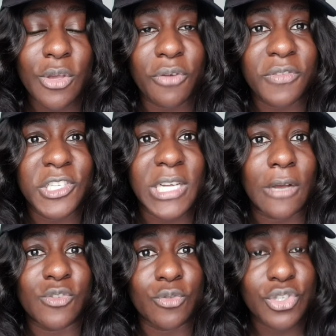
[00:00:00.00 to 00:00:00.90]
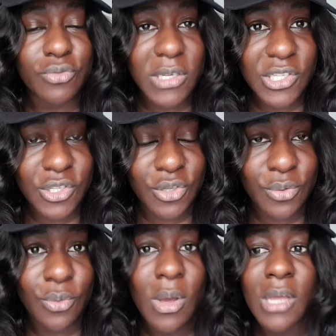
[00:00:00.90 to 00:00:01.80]
the officials to trace
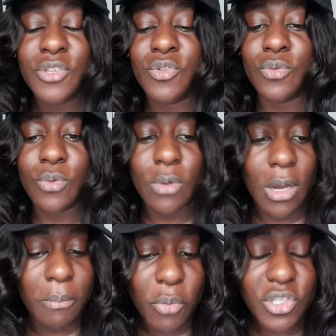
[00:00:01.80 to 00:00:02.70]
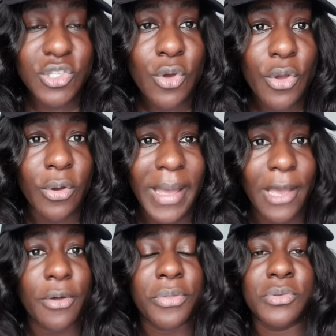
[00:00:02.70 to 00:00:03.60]
you, to monitor your
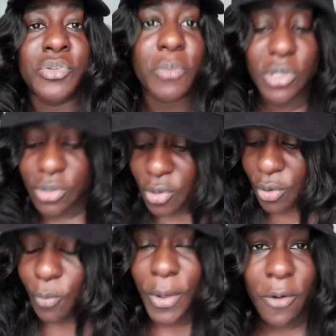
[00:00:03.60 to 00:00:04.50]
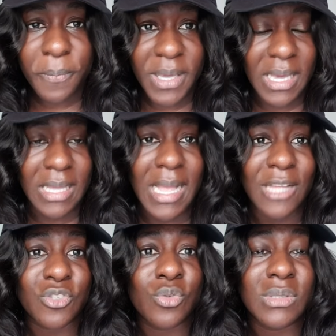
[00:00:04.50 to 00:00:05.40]
health, to monitor your well-being,
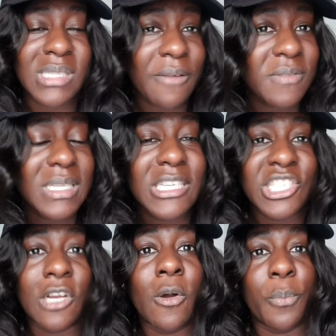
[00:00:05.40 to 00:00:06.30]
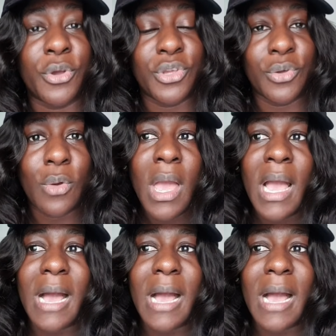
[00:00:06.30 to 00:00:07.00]
and to definitely check up on you.